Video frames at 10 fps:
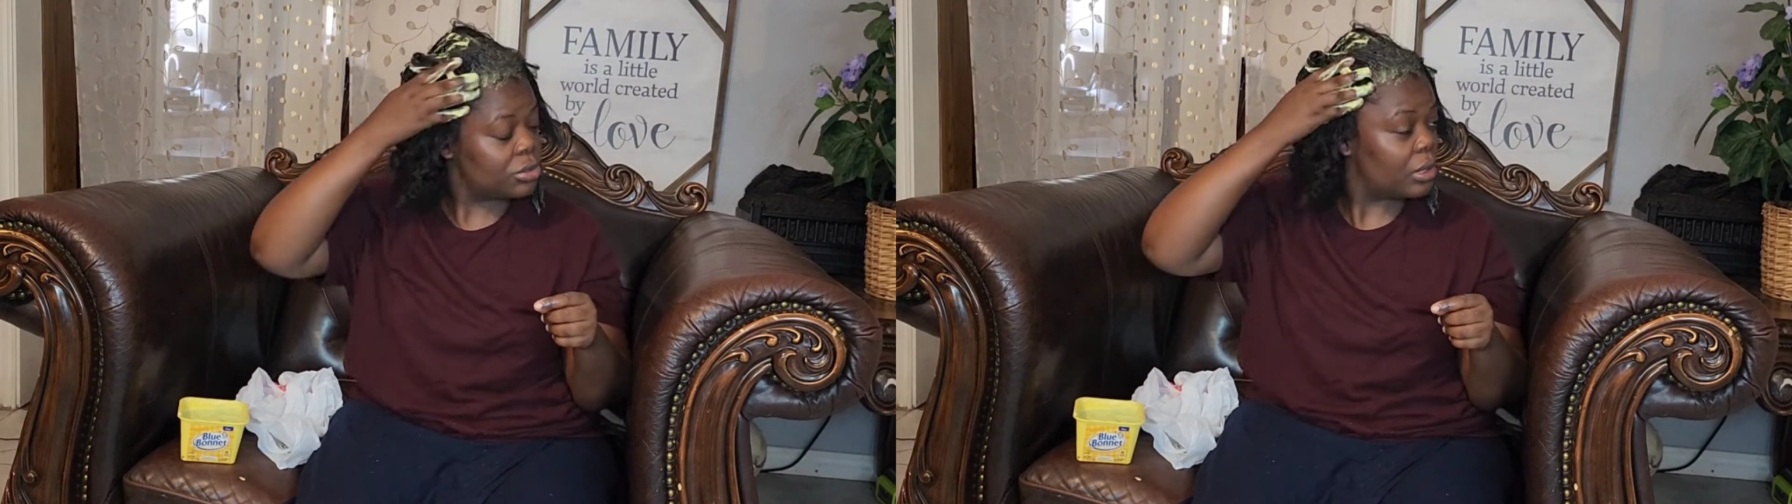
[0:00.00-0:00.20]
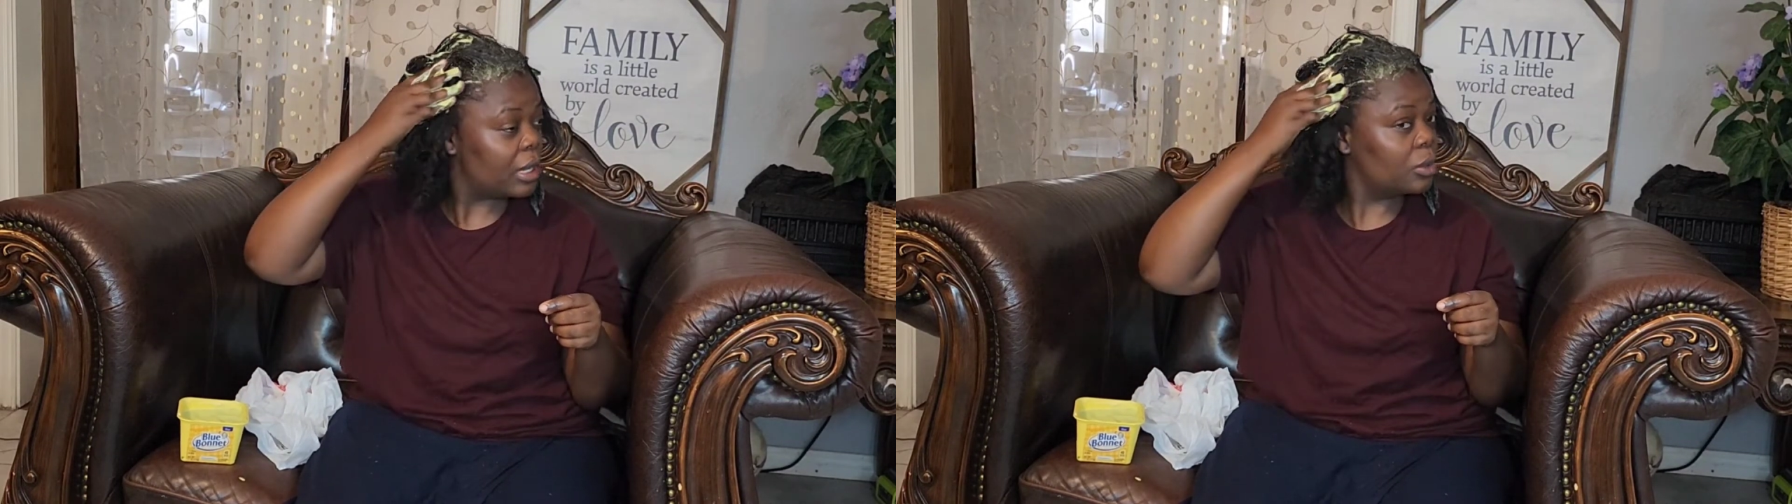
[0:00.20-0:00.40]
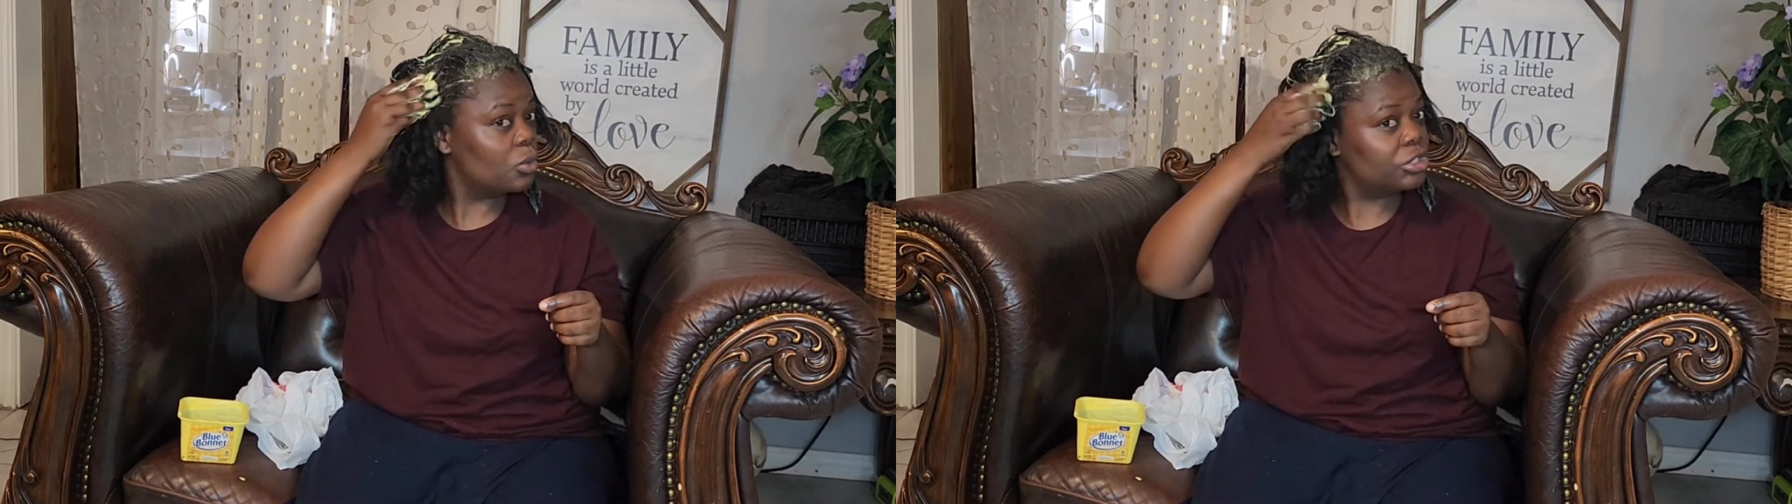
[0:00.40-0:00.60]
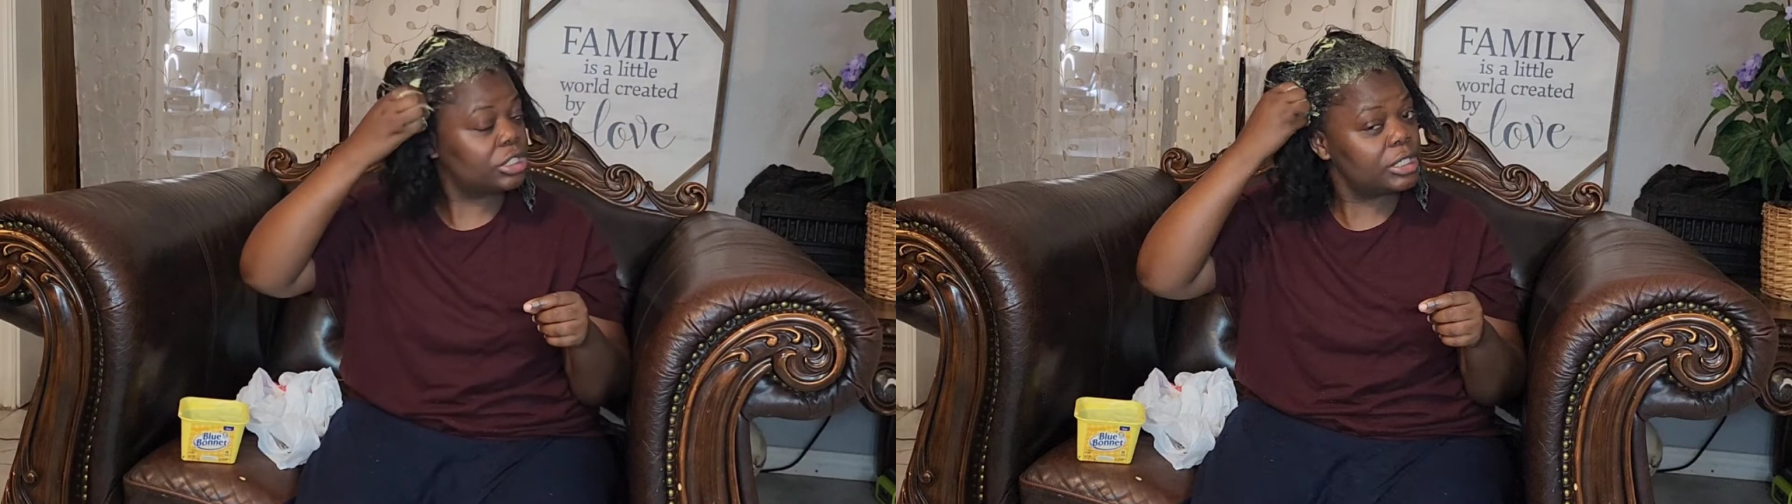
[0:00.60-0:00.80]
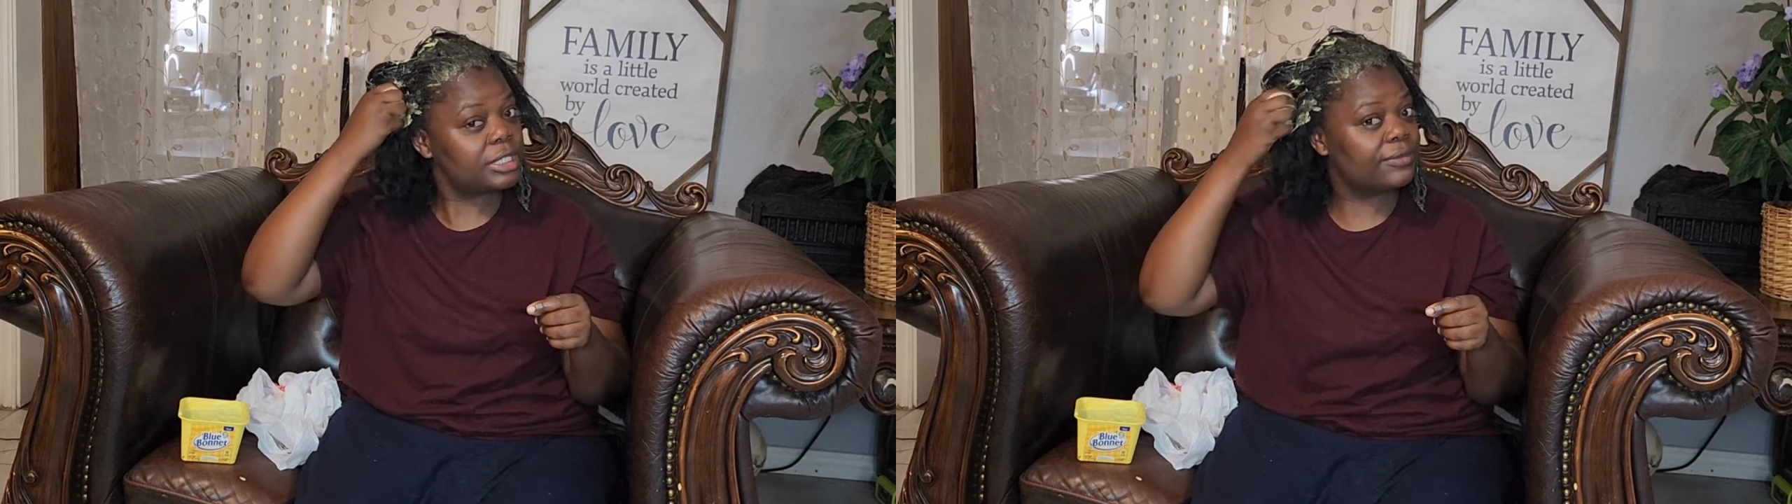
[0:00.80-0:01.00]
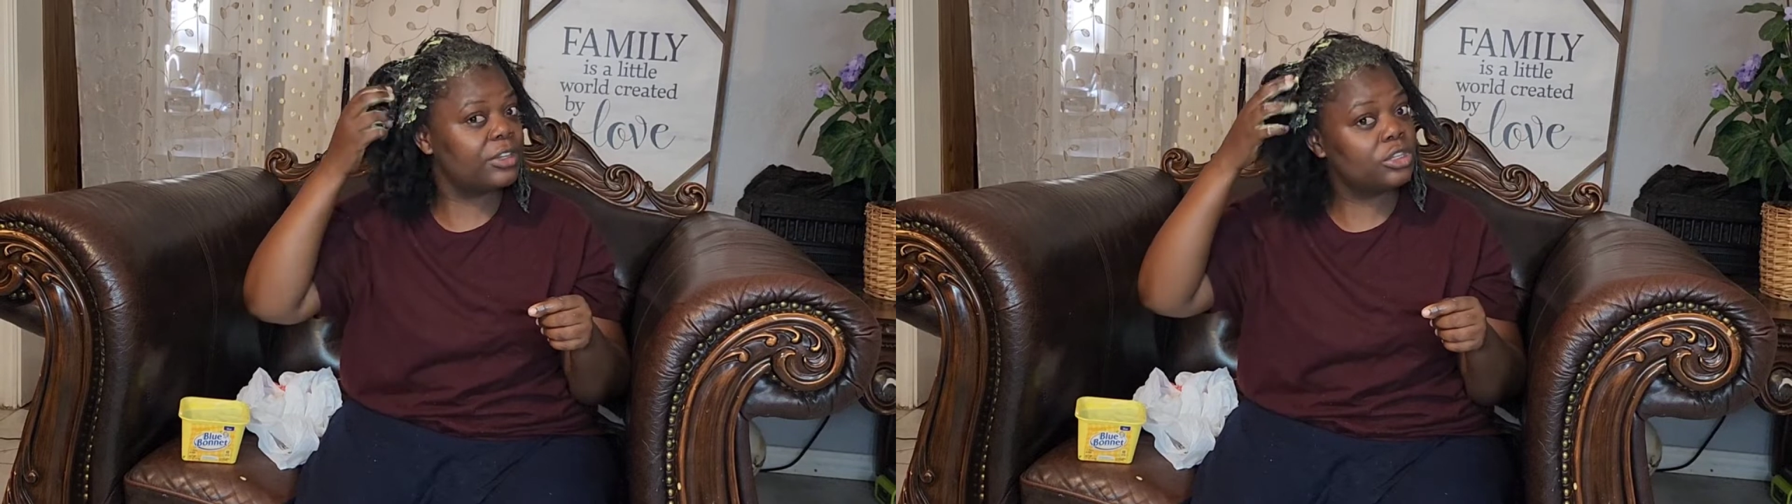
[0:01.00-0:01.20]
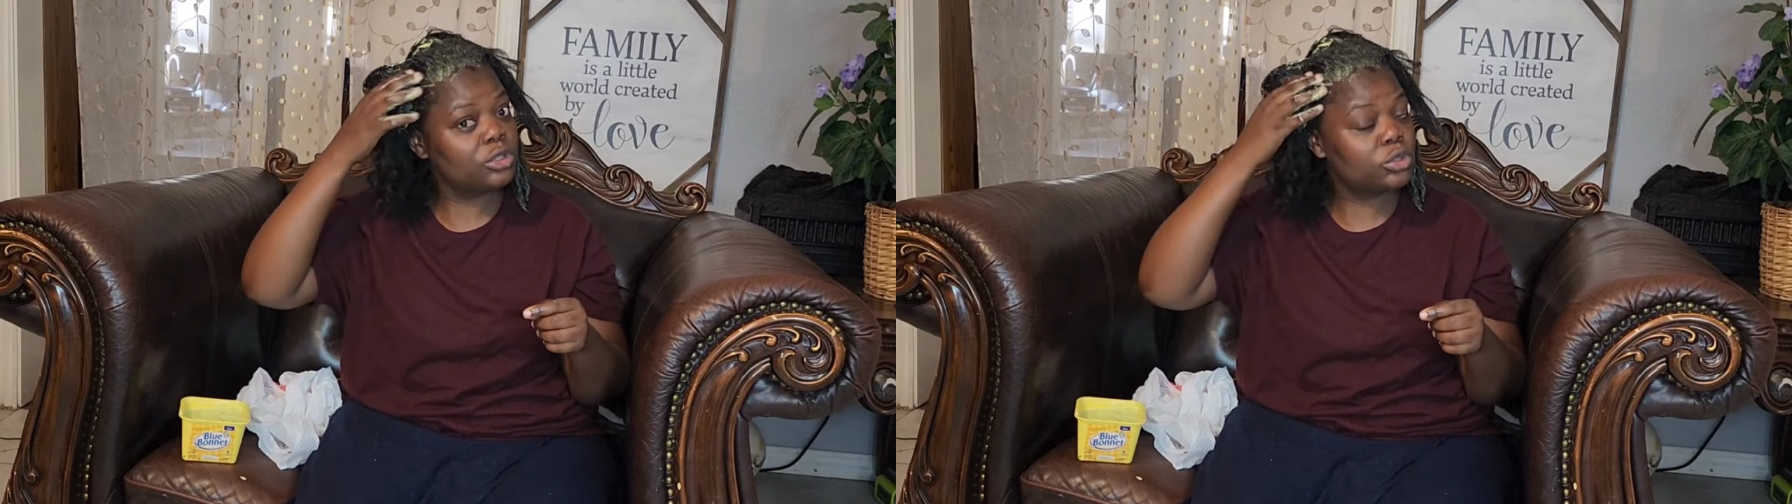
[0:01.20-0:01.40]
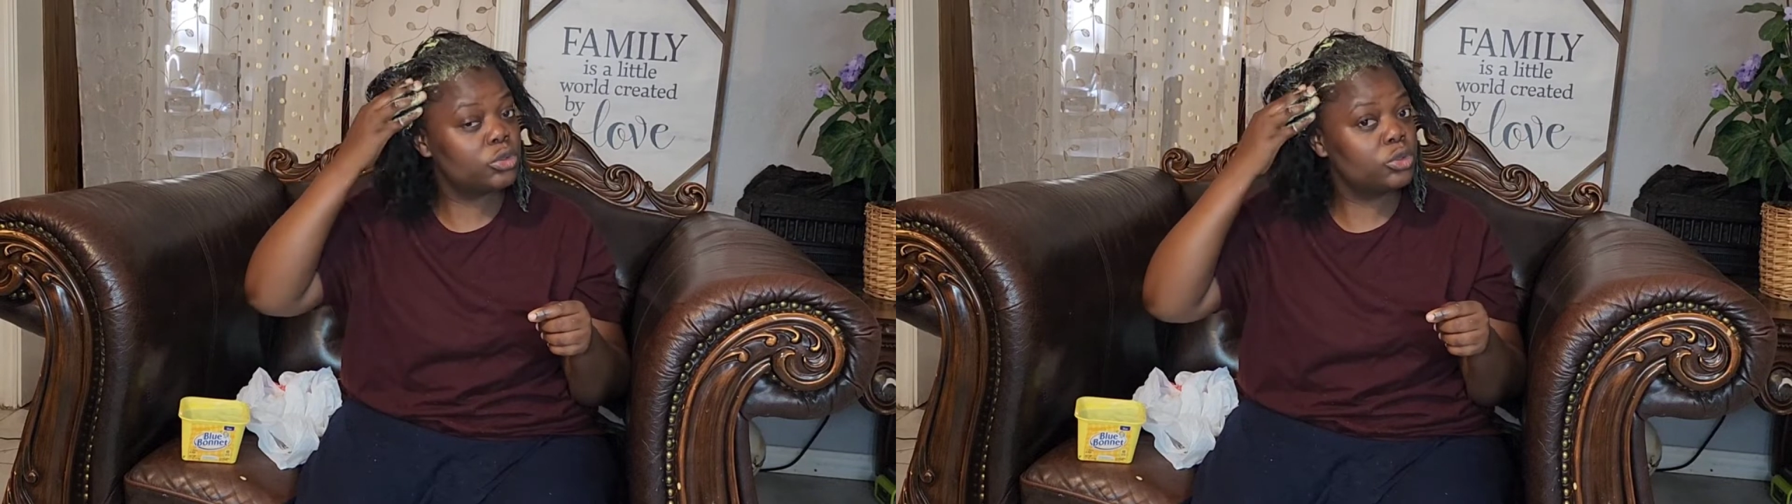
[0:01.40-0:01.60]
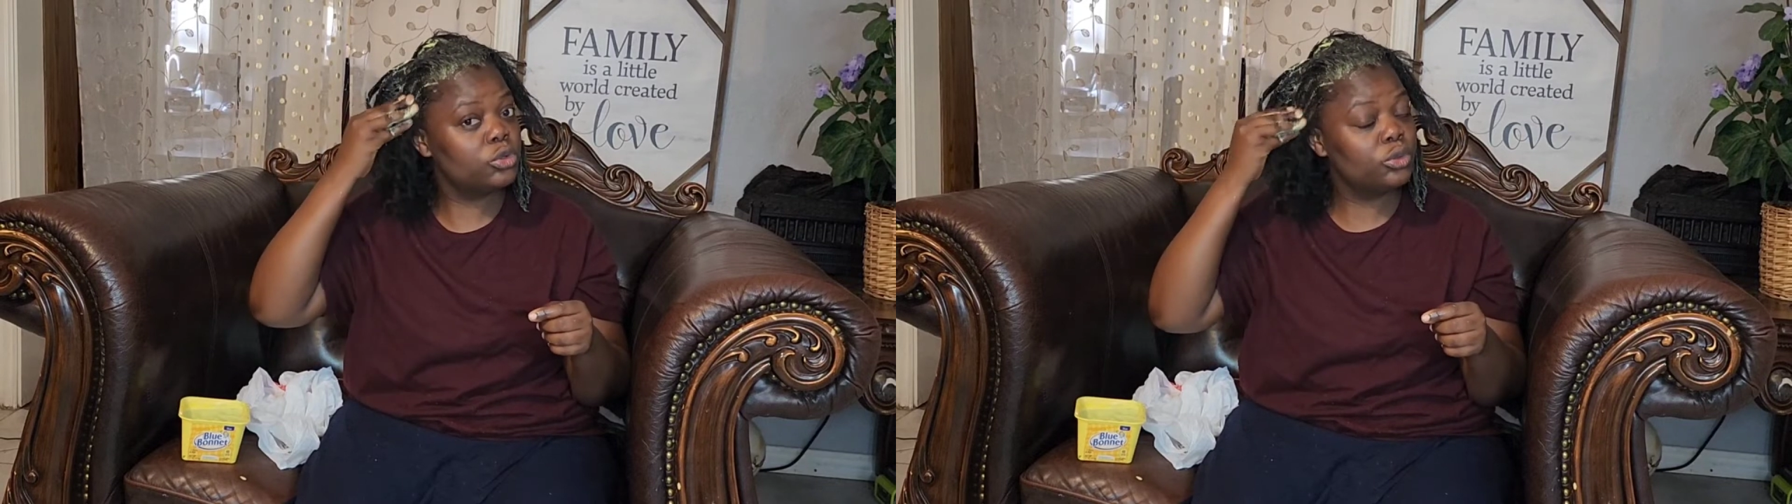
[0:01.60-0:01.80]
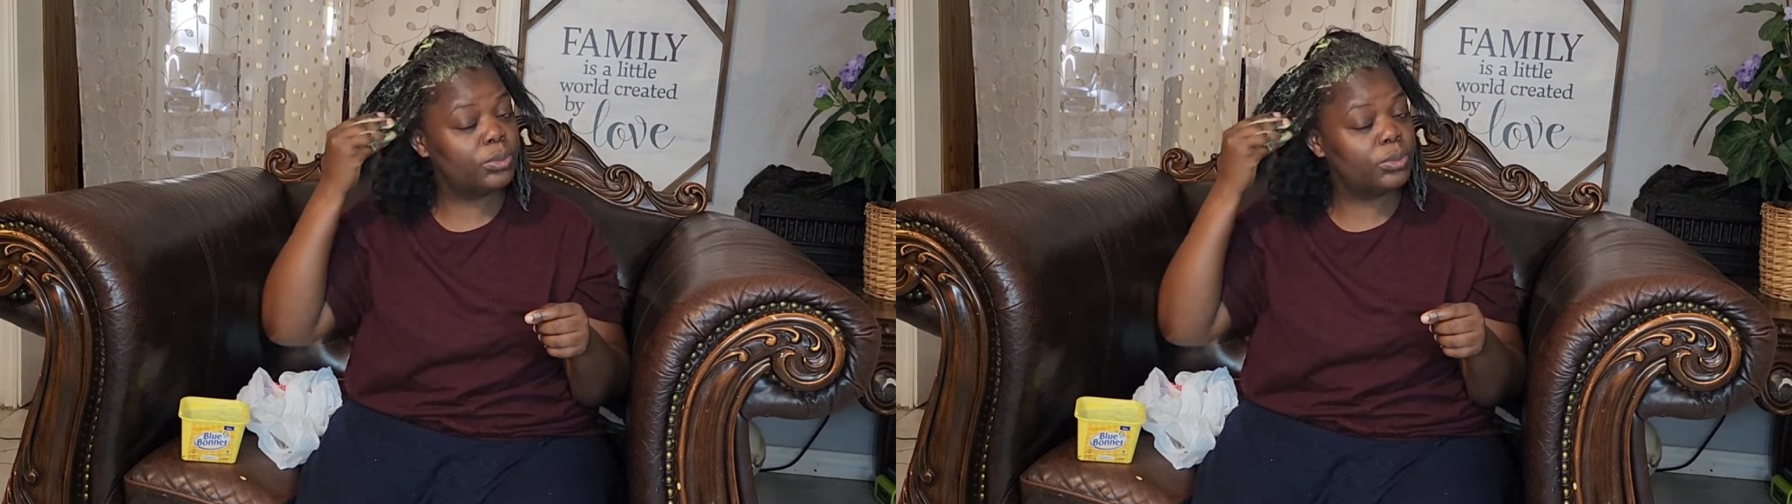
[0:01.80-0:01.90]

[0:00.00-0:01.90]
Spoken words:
and watch this video too good.